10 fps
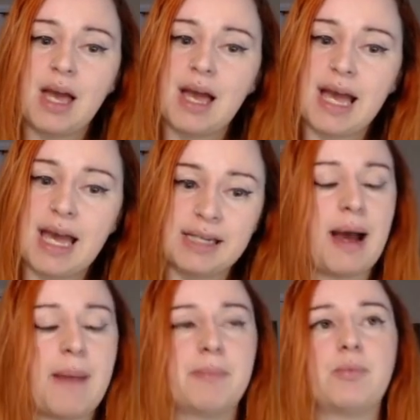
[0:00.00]
And
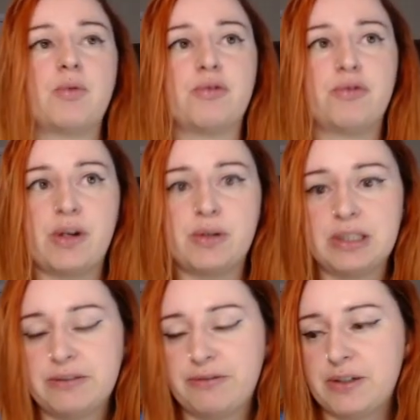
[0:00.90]
I'm
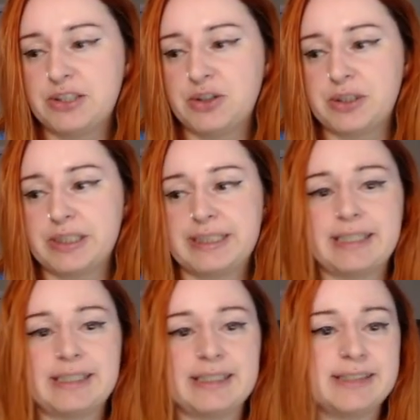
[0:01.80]
very, very certain
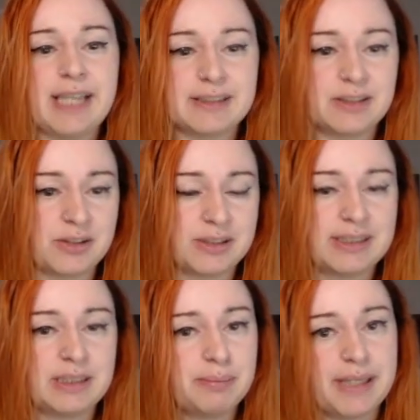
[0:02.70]
that this deck is gonna
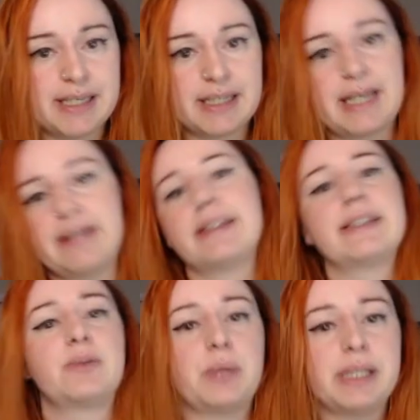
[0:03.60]
see play again
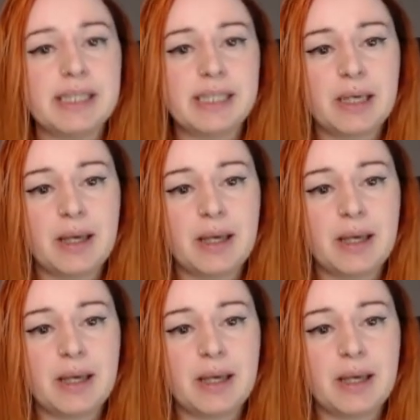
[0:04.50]
this week.